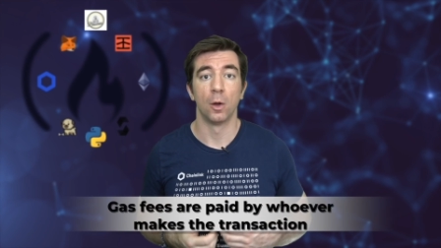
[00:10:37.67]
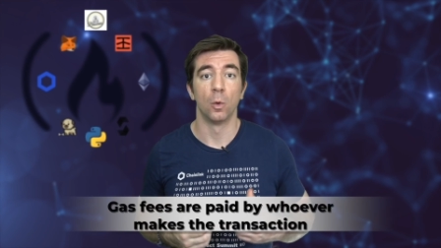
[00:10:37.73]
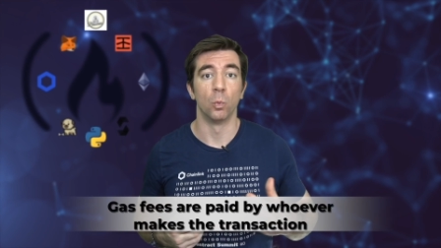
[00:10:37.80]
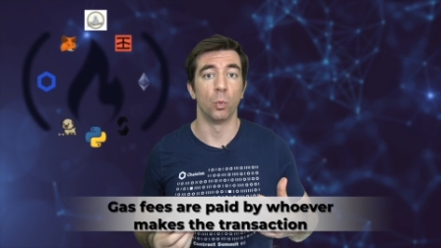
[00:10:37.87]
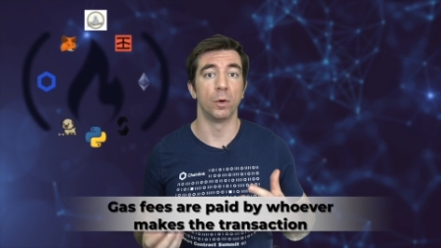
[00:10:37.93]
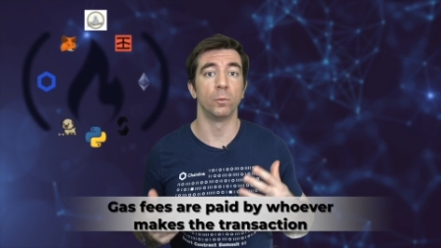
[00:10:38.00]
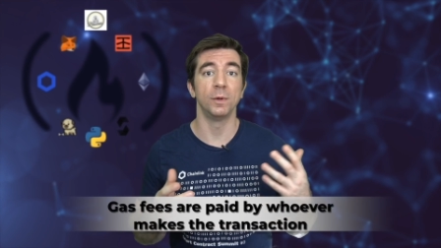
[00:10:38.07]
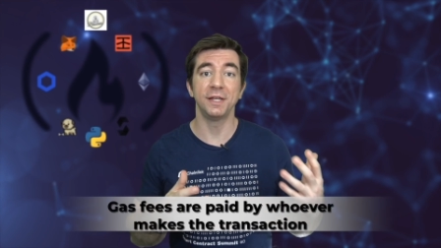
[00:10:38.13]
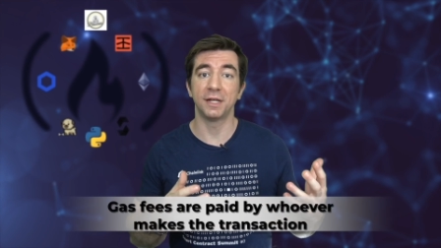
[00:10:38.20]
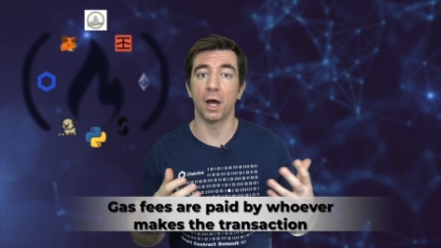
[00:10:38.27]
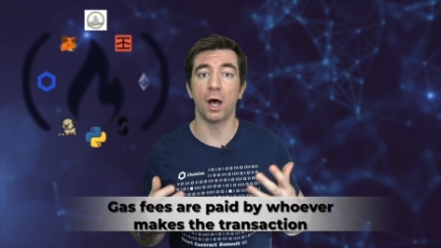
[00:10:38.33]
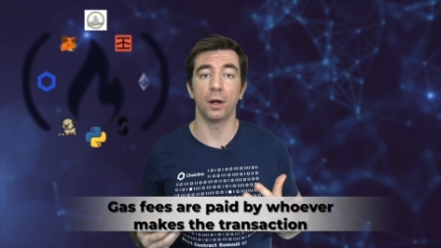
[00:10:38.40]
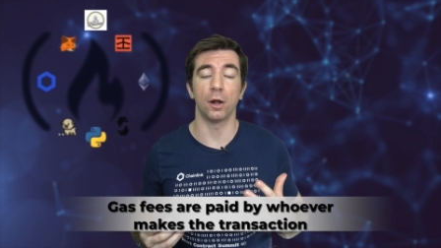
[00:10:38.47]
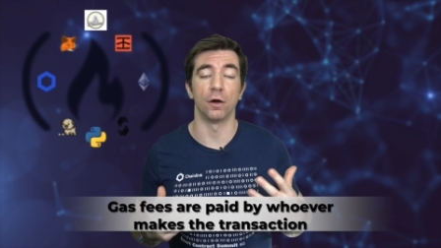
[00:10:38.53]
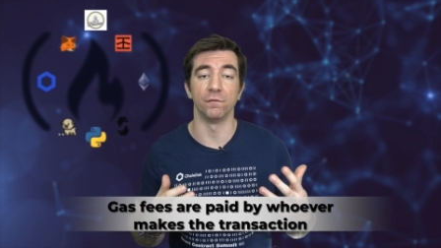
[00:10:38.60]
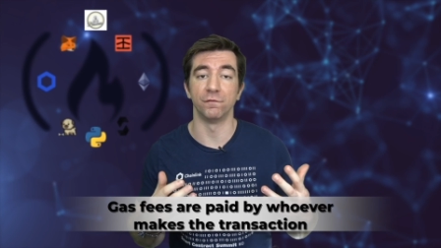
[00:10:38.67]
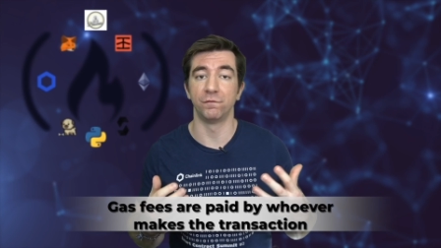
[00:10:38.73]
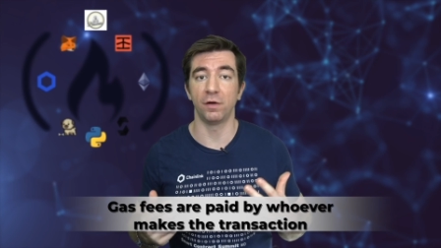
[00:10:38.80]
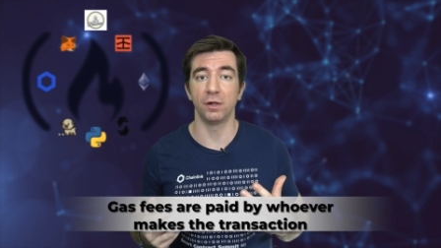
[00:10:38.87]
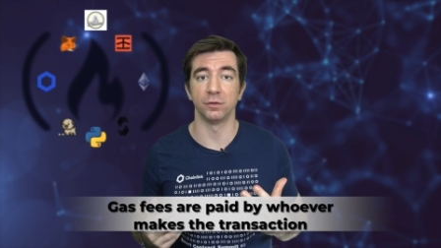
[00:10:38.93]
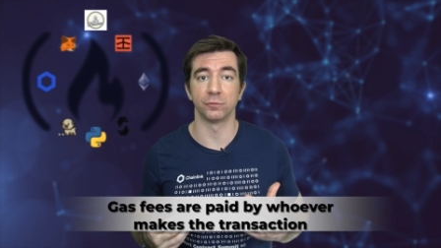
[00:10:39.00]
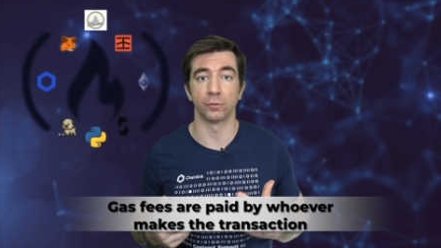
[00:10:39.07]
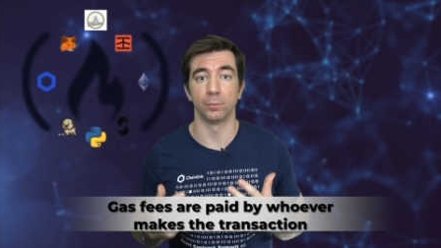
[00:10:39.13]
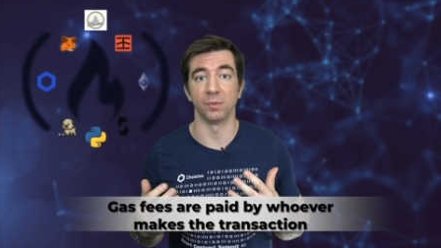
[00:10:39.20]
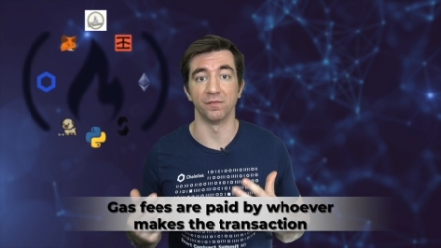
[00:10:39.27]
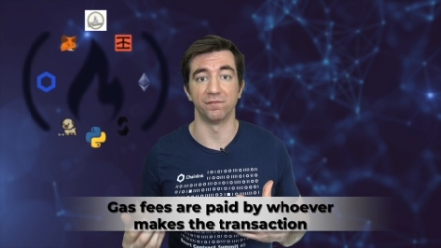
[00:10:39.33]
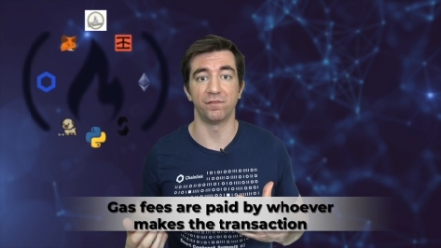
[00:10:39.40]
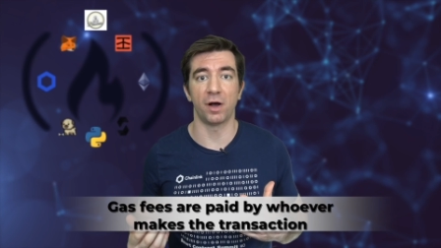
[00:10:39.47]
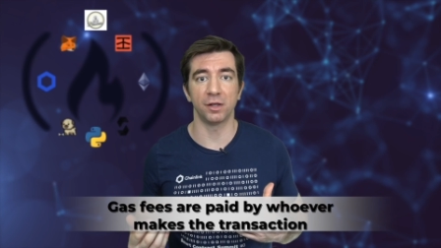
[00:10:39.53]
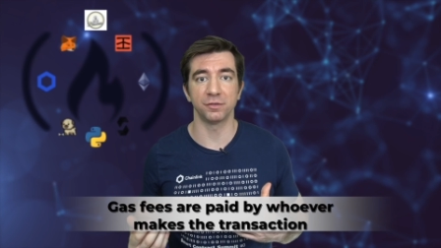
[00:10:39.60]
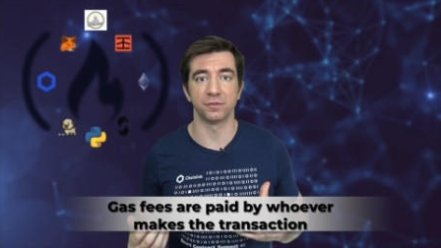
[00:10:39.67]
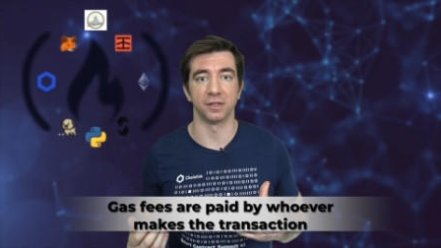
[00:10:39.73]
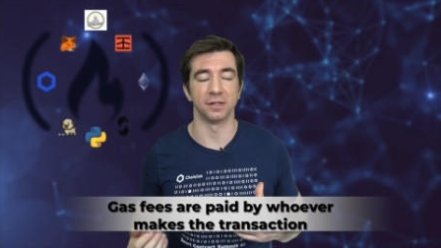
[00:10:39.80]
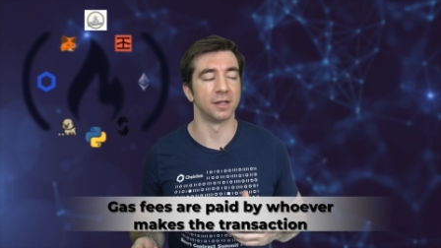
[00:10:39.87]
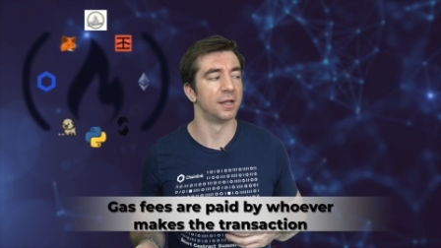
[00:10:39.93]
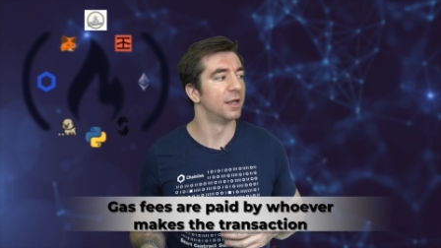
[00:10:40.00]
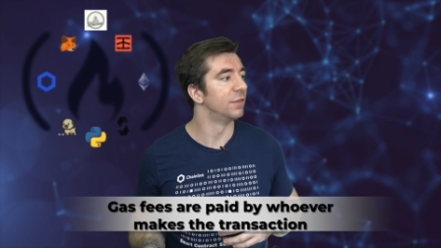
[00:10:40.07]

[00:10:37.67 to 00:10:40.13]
When we got our funds from the faucet,